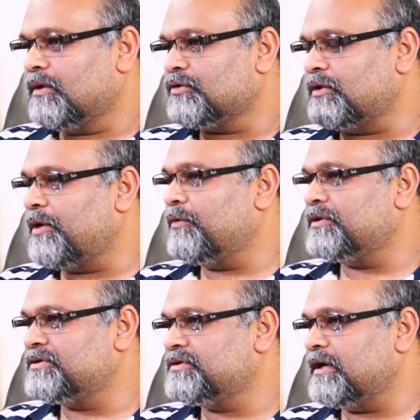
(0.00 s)
So there
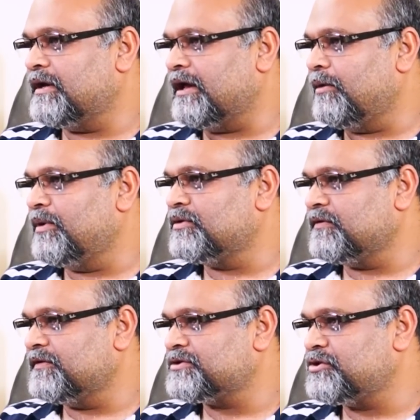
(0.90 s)
was an element
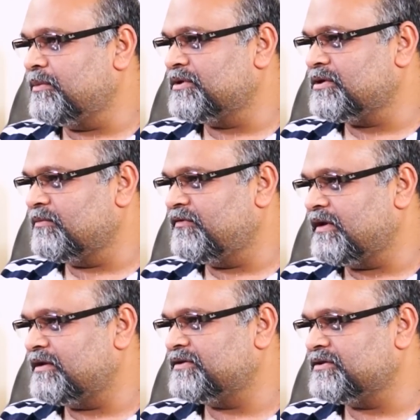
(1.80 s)
of extremism,
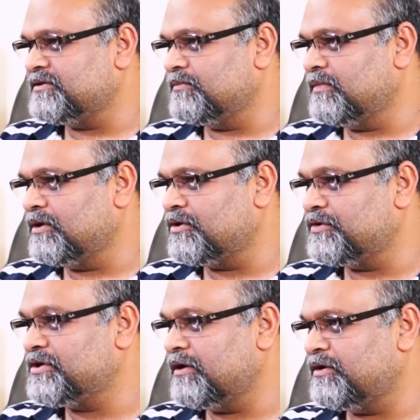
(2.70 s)
fanaticism in
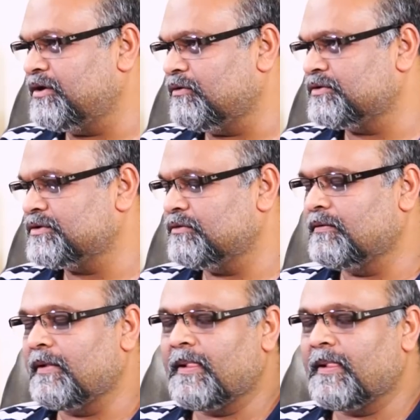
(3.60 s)
Christianity also.